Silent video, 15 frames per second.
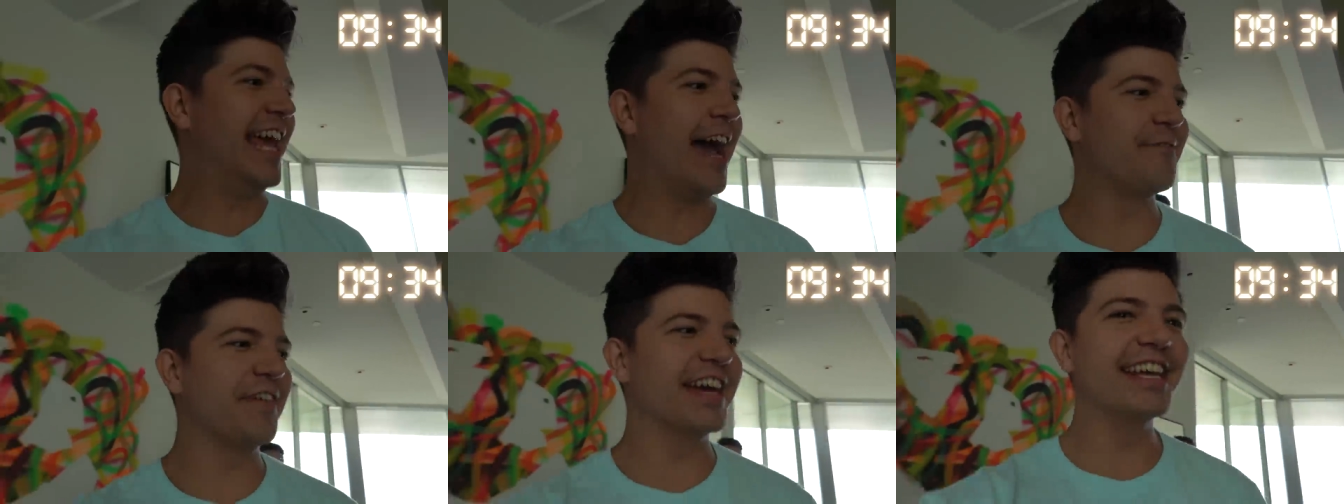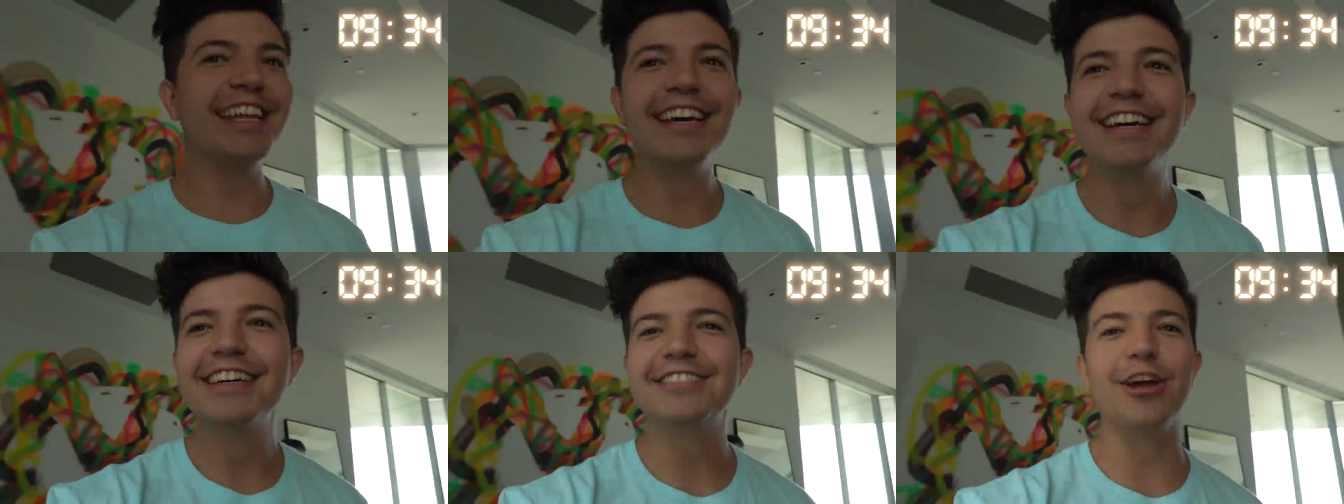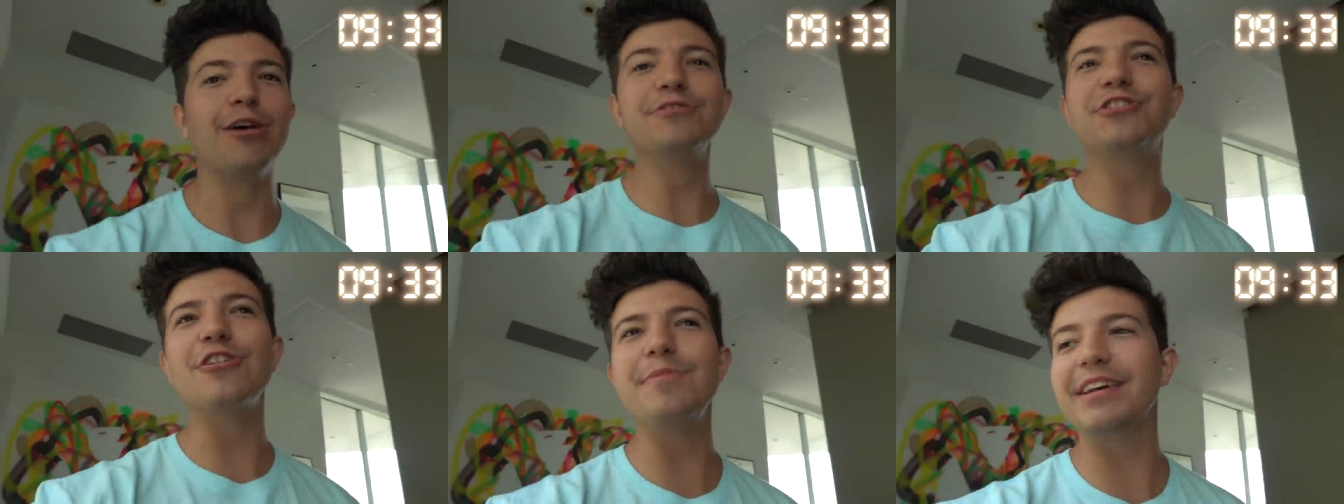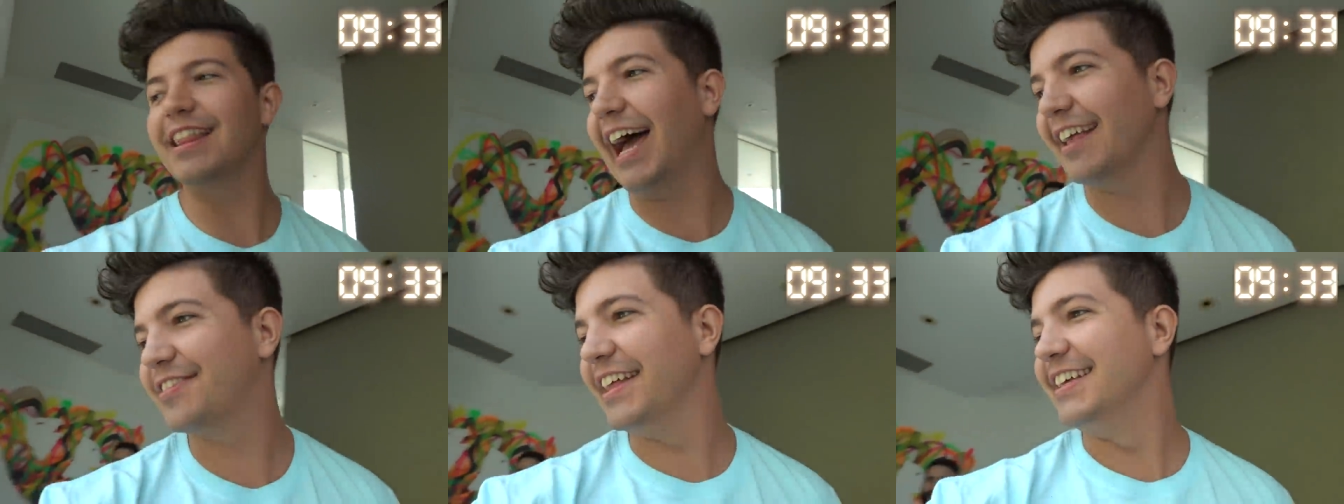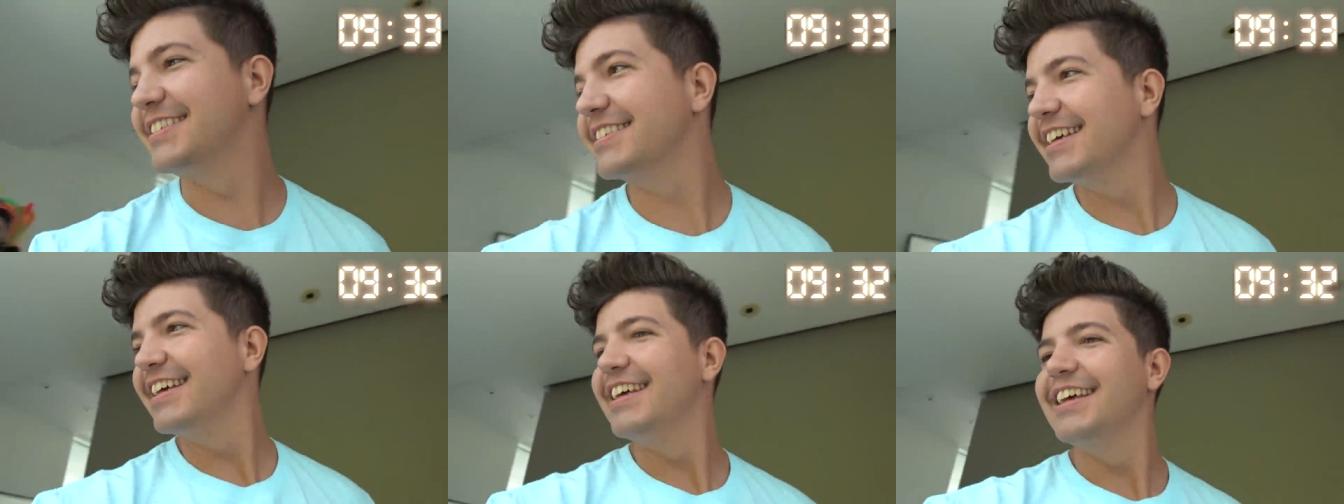Devan, don't do me like
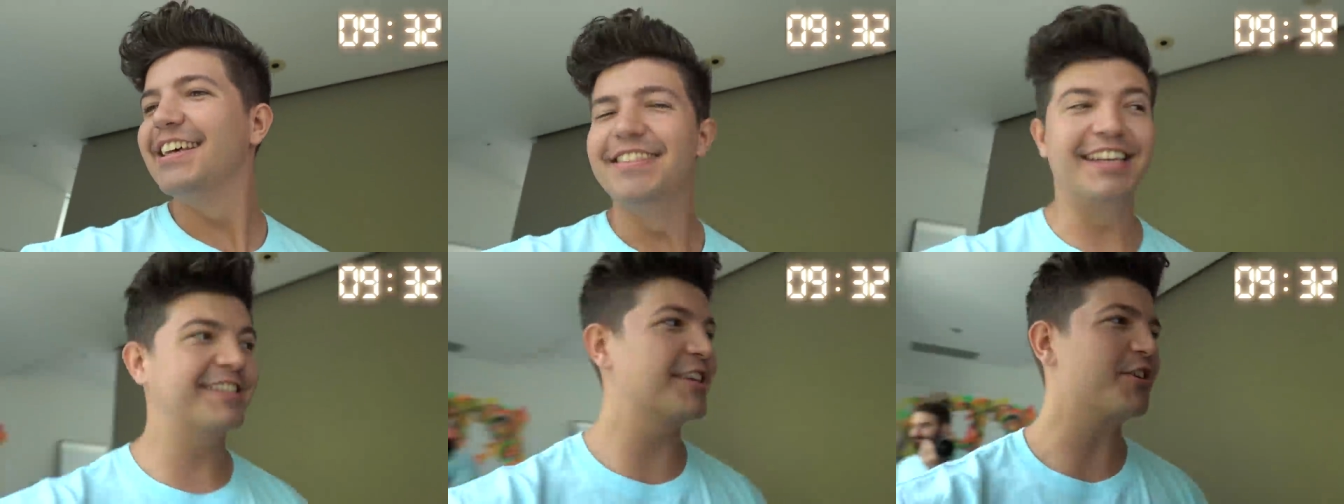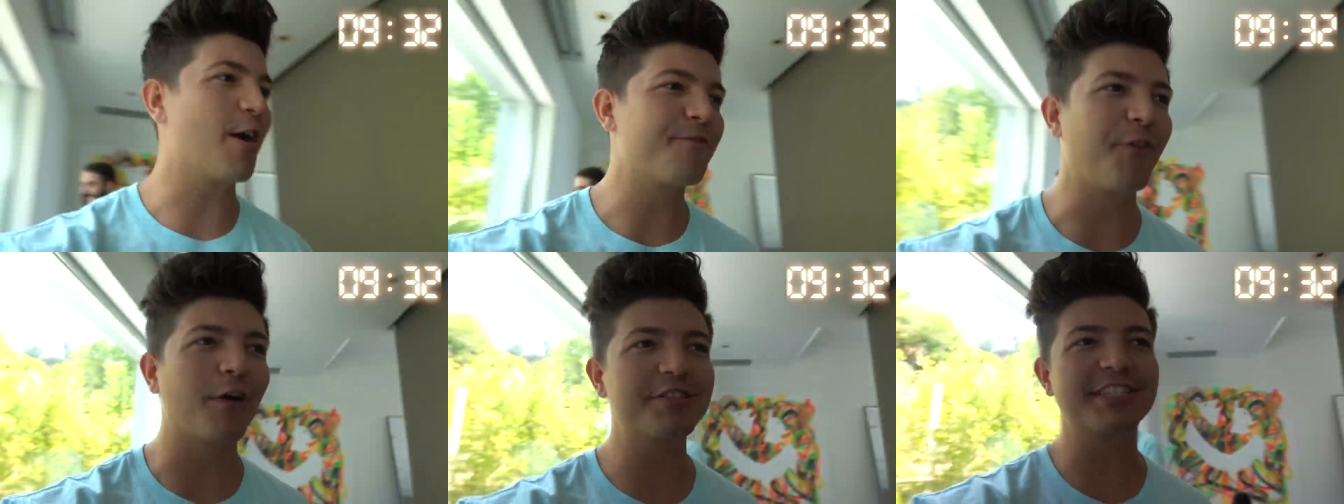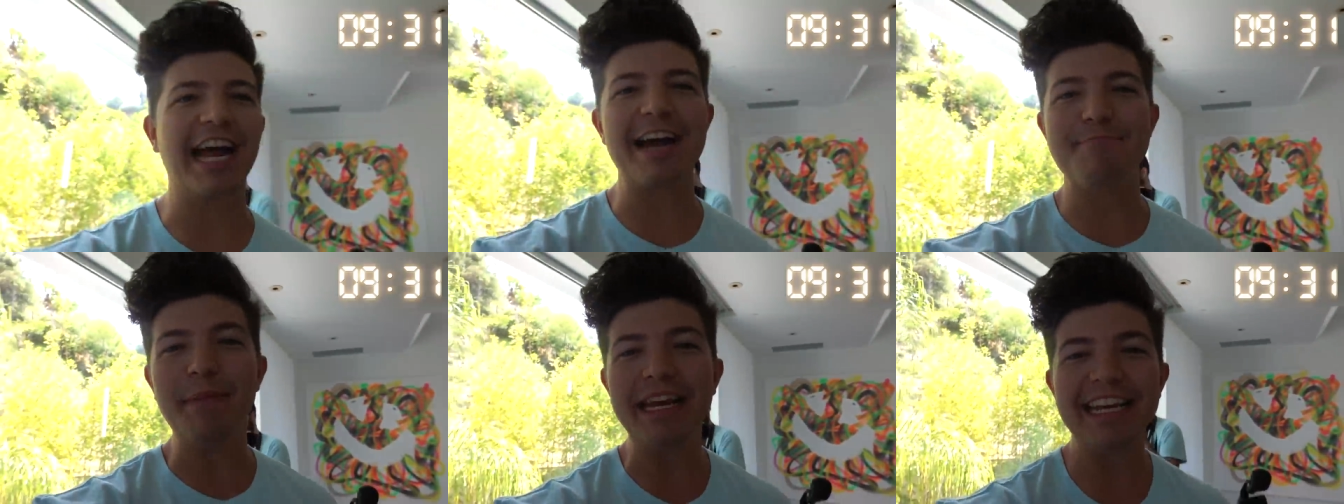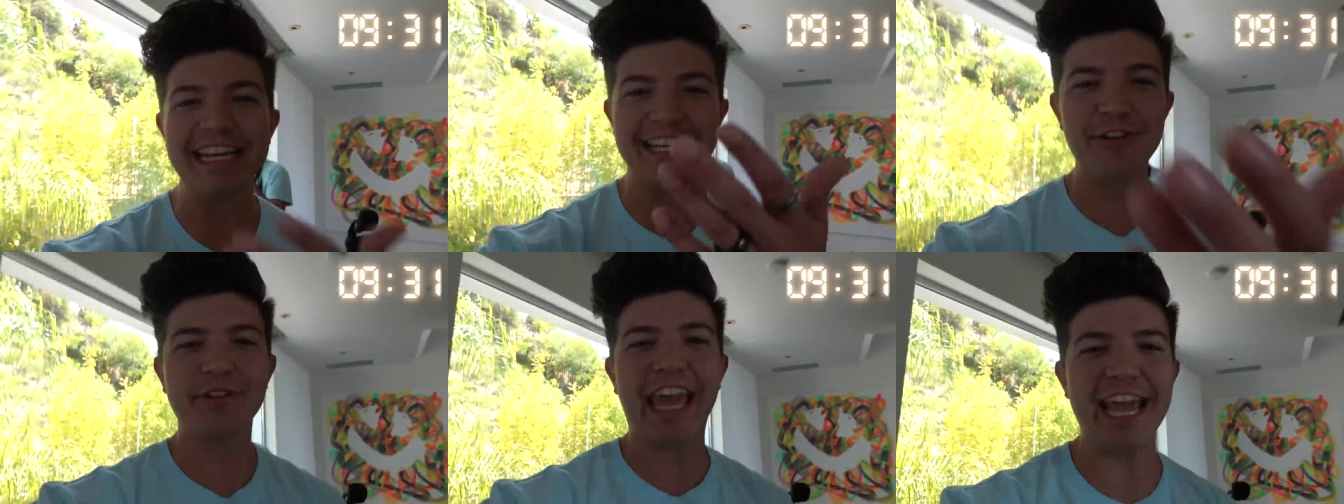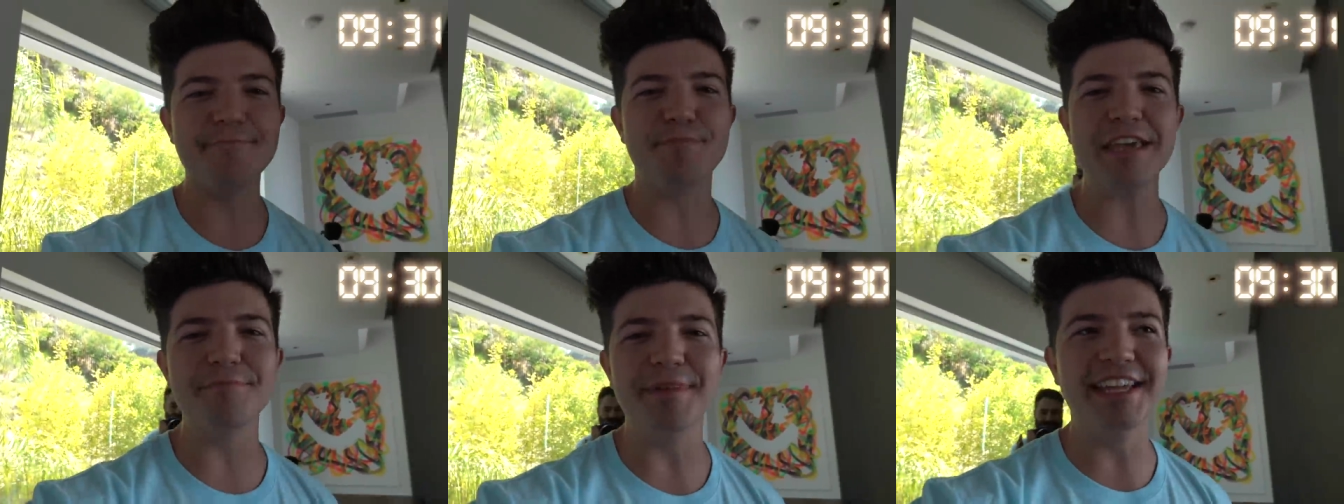this. This is our first time meeting. You
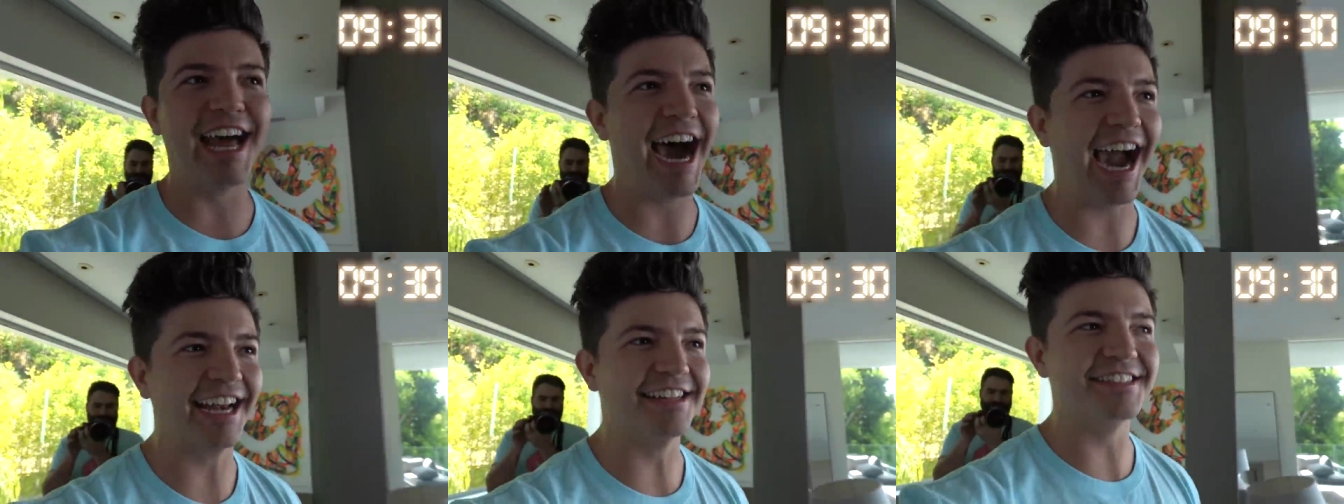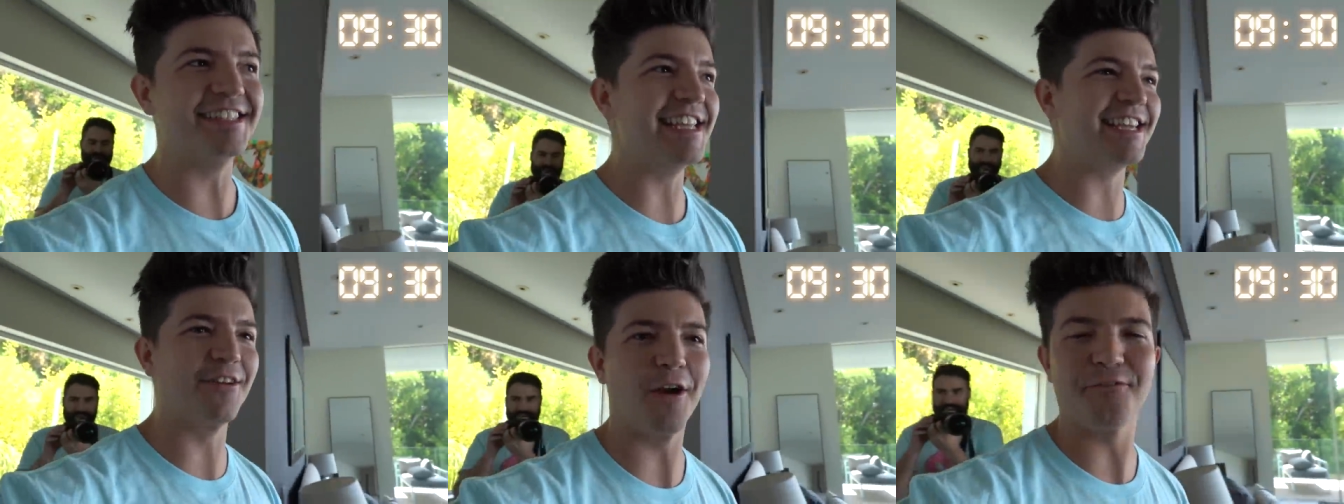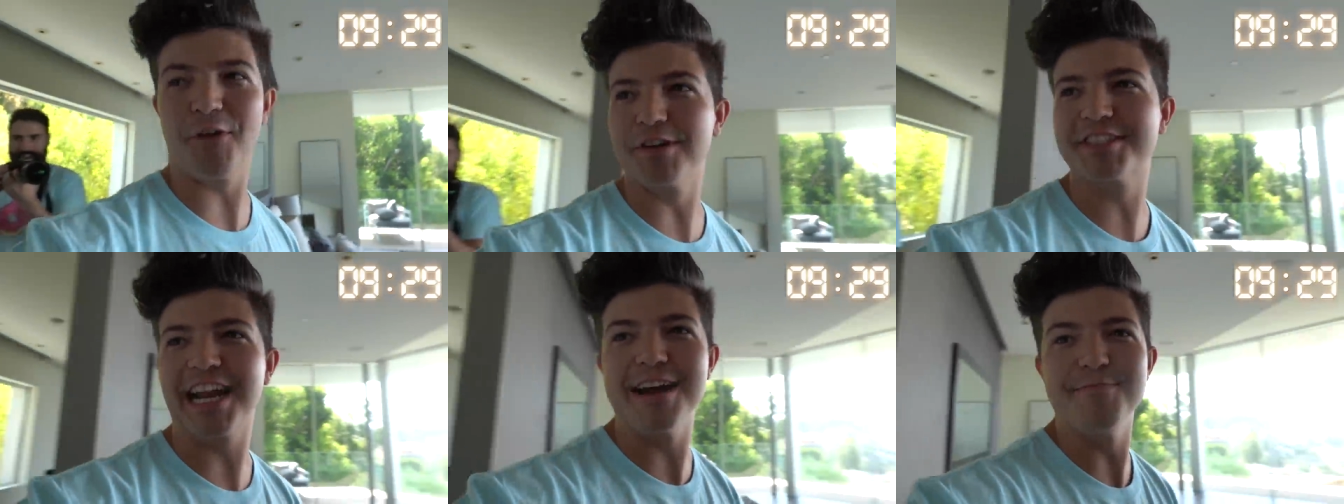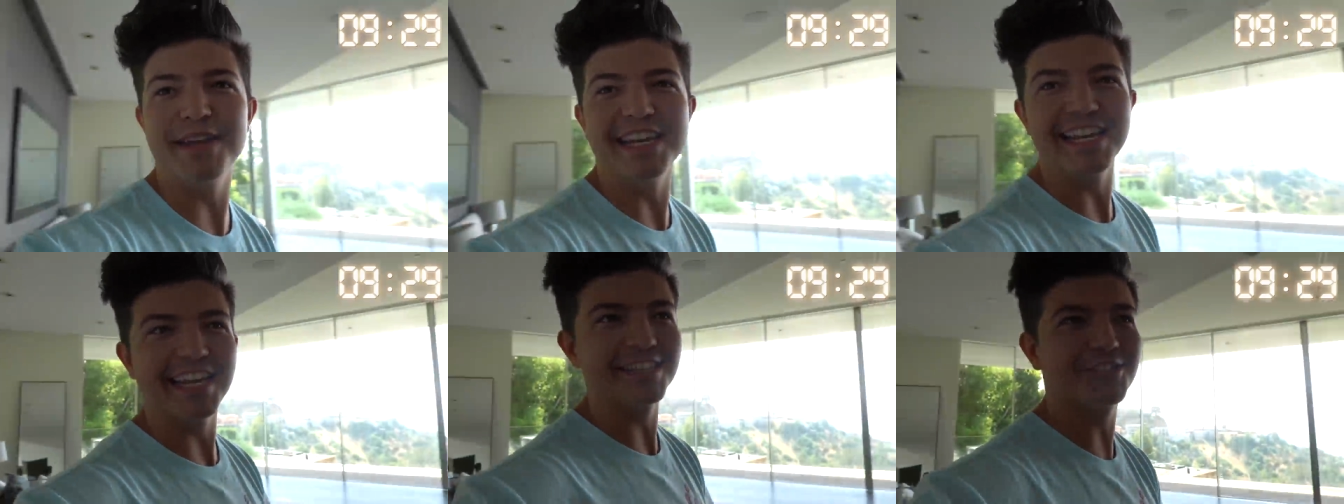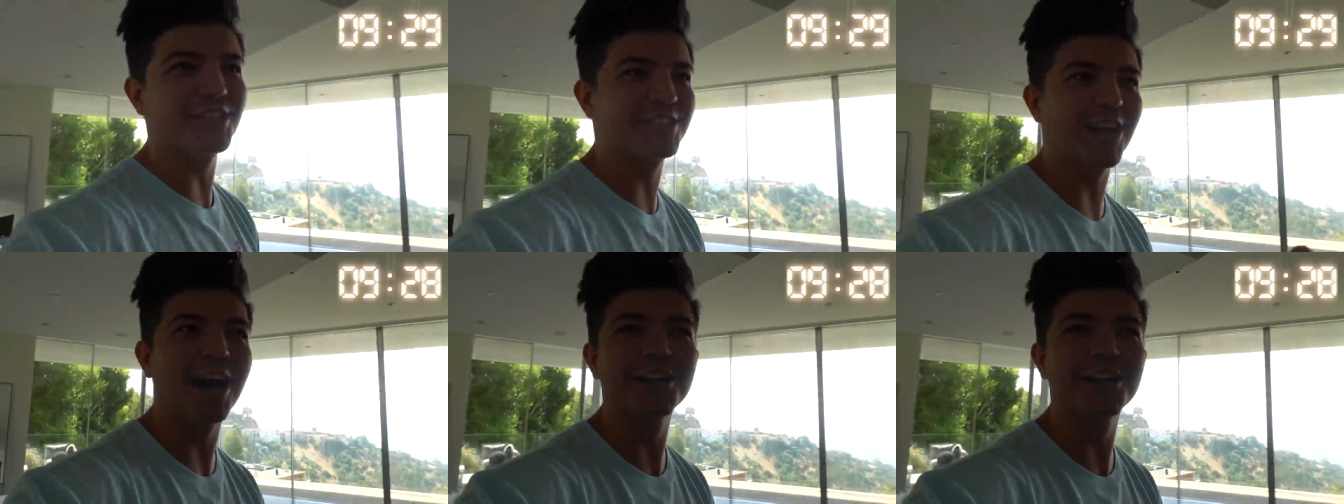can't beat me in a hide and seek in our first time meeting. It's just